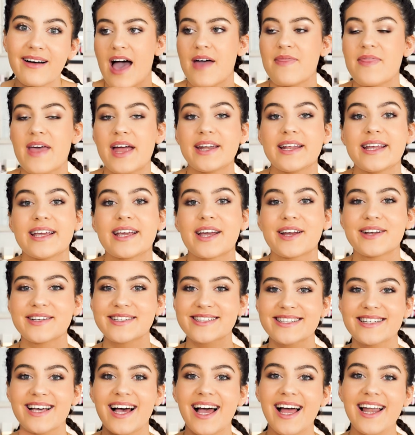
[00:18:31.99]
And then he goes,
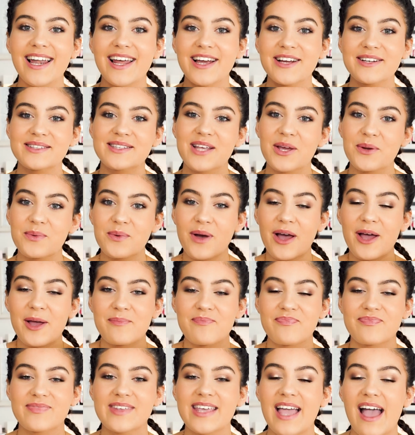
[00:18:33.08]
hello, so
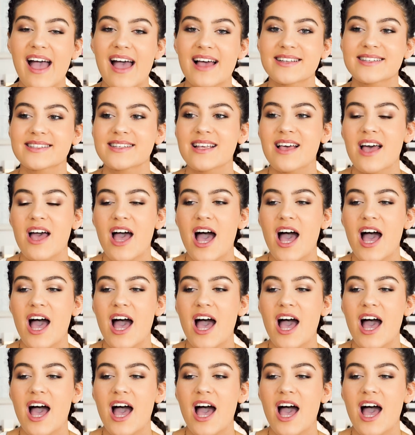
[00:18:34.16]
yes,